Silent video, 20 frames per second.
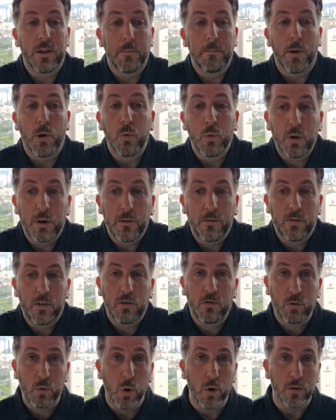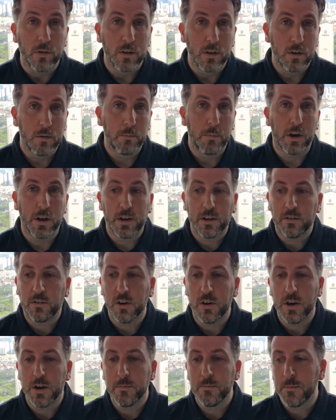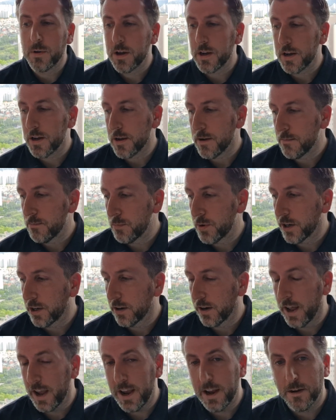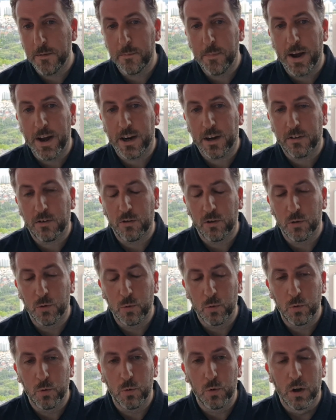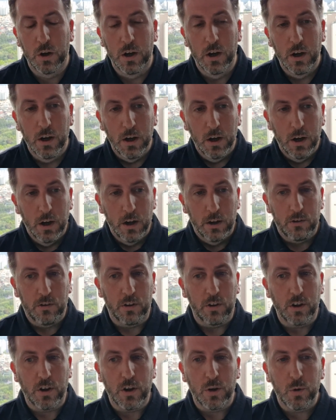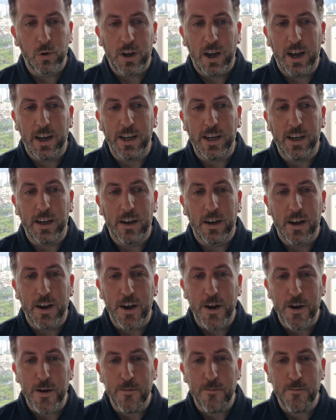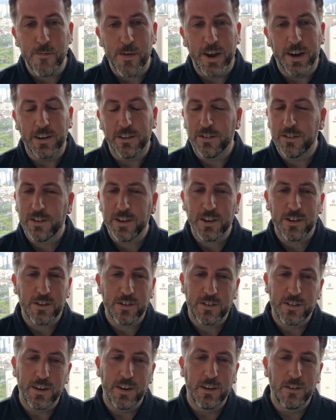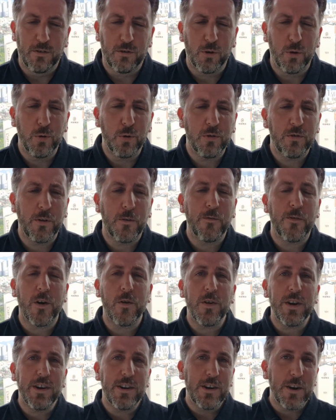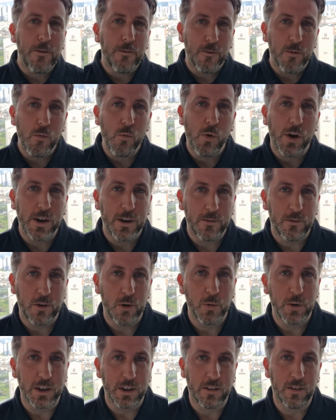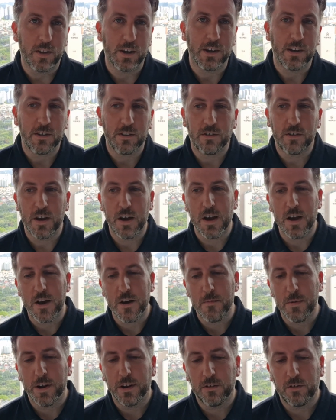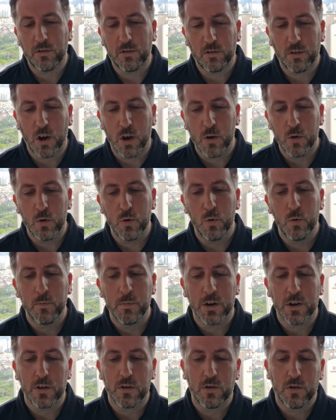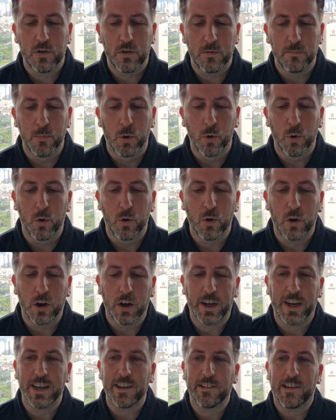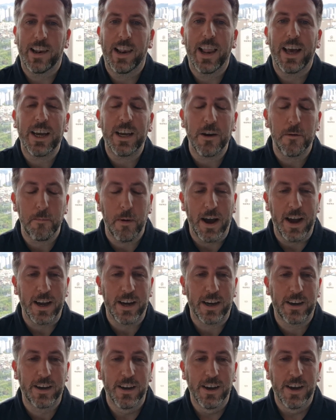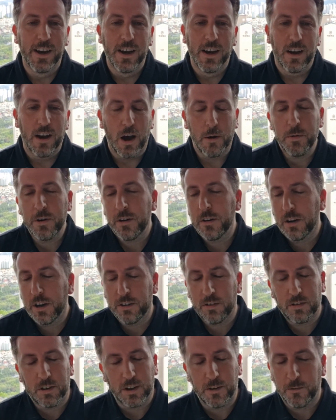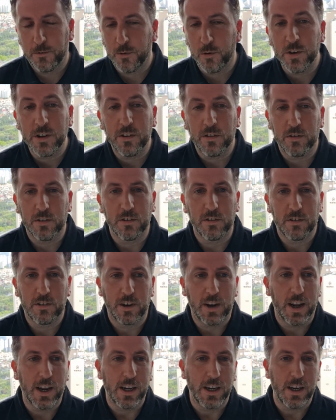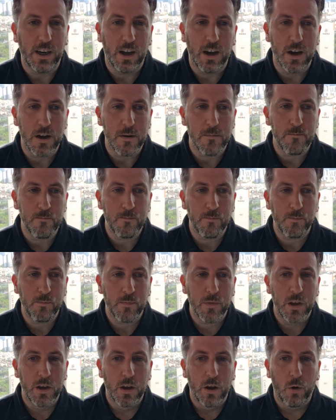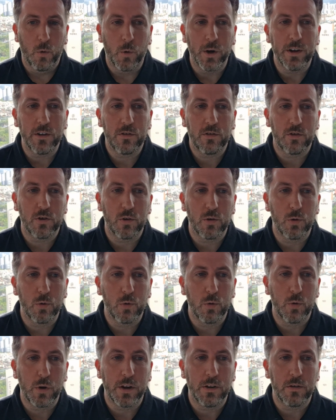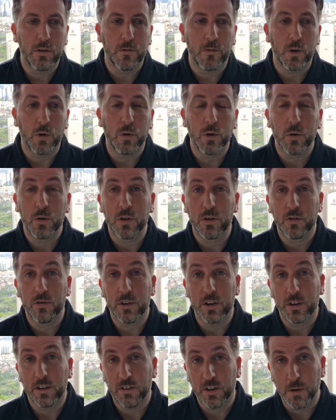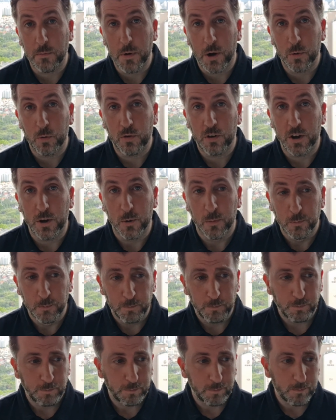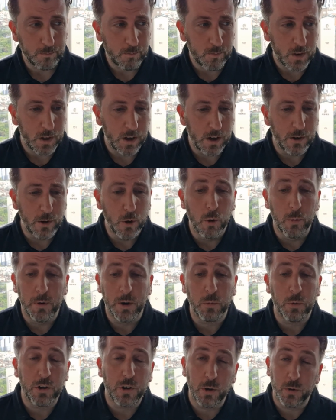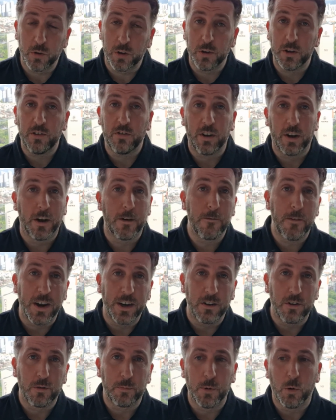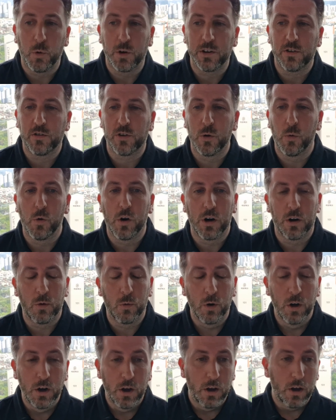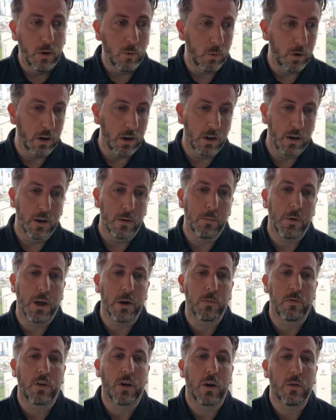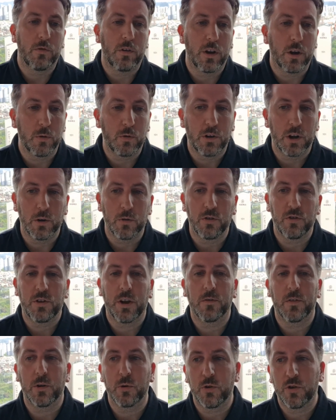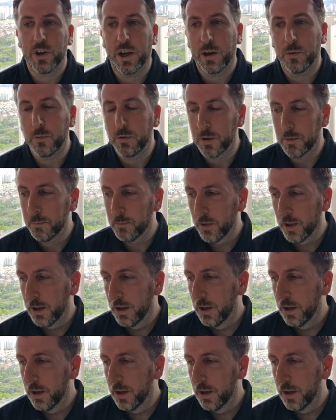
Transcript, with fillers: the bulk of the squad by the time um, we kind of head back to to the UK. Um, it's just tours a very different way of doing things. Um, it's so much more, I guess, laid back. I mean, let's say, for instance, today um, went to interview Lucas at the team hotel. Uh, normally we do these at events, but once in a while we'll uh, be able to go to the hotel and just have a little chat with them